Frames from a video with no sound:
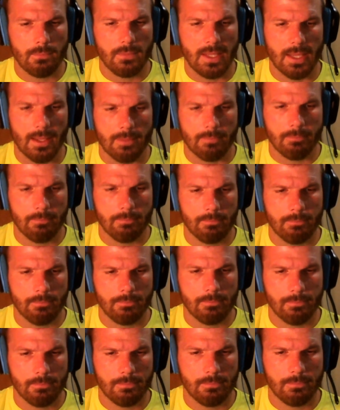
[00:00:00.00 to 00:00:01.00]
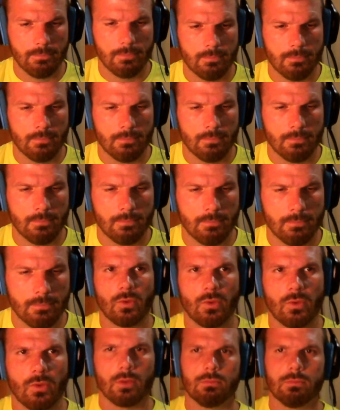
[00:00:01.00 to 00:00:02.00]
Yeah.
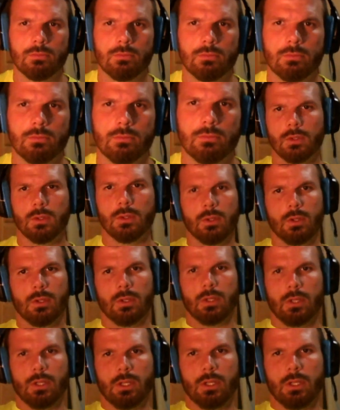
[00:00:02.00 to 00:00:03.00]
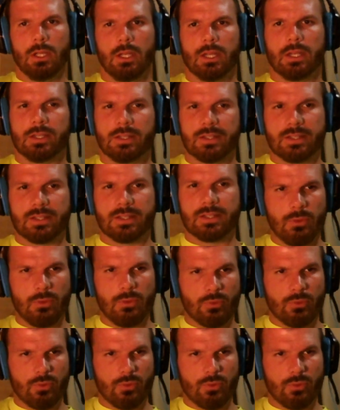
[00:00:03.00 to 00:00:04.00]
So, and does
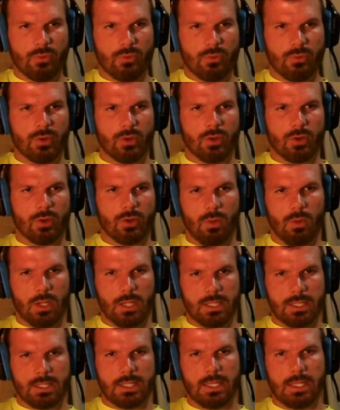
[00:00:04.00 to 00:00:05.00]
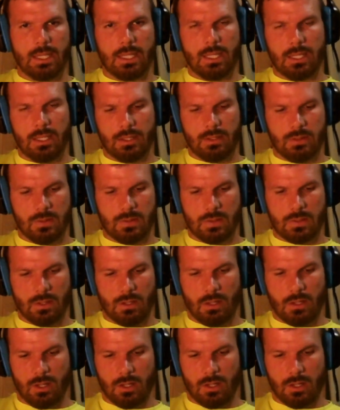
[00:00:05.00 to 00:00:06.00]
anyone remember what is
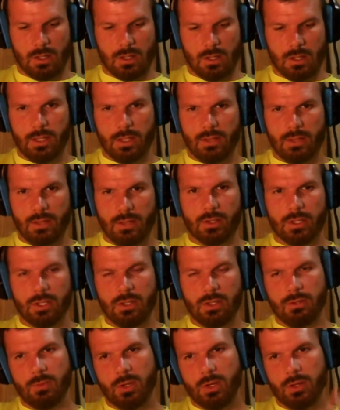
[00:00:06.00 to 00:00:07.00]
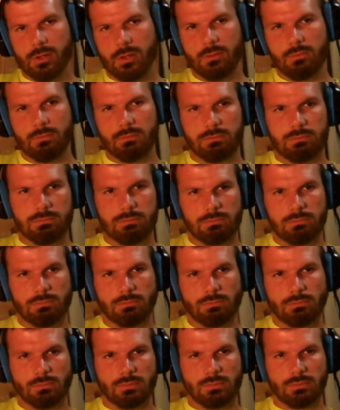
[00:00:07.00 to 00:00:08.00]
on the FRQ tomorrow?
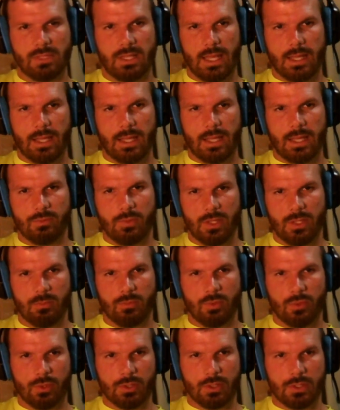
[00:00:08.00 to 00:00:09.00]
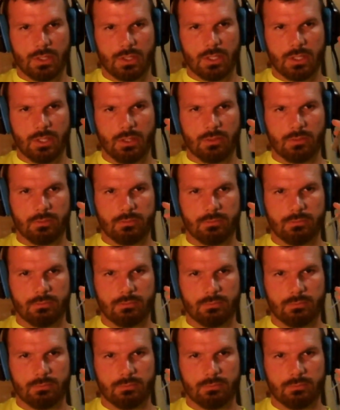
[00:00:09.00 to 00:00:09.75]
That would be important to know.